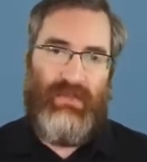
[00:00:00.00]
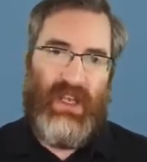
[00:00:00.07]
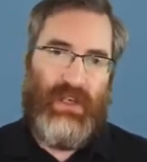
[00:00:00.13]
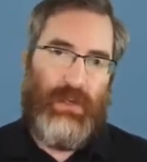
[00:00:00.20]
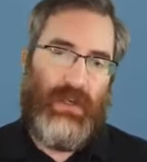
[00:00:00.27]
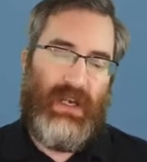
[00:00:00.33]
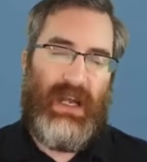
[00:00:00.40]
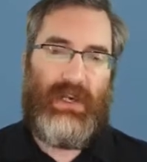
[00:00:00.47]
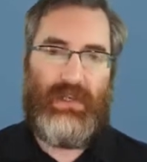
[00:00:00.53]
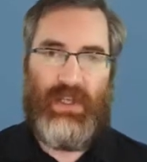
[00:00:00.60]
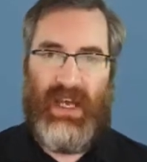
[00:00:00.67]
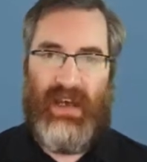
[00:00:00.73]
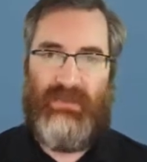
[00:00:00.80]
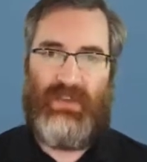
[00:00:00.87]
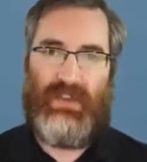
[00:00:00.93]
and you could
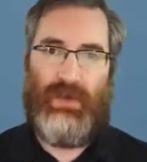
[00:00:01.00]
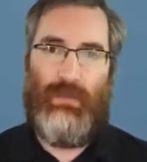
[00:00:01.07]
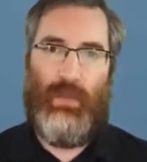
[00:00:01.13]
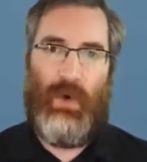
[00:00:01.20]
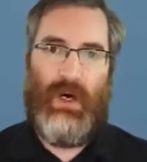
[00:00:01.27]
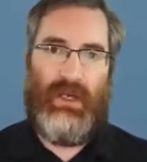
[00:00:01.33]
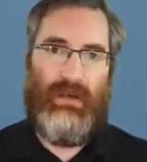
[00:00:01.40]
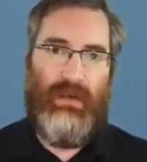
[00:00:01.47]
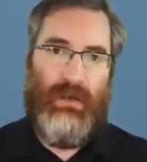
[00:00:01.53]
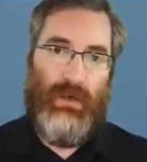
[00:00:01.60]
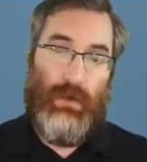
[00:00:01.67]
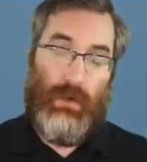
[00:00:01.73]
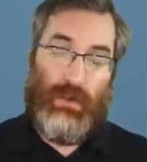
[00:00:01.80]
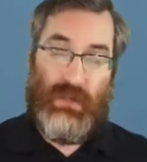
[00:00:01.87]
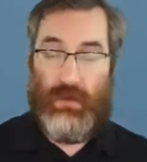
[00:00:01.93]
actually have someone
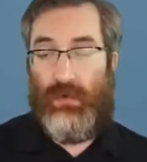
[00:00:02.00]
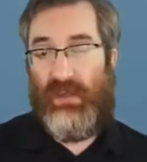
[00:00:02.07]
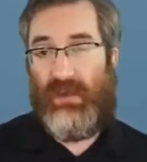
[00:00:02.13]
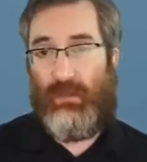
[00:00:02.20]
who's doing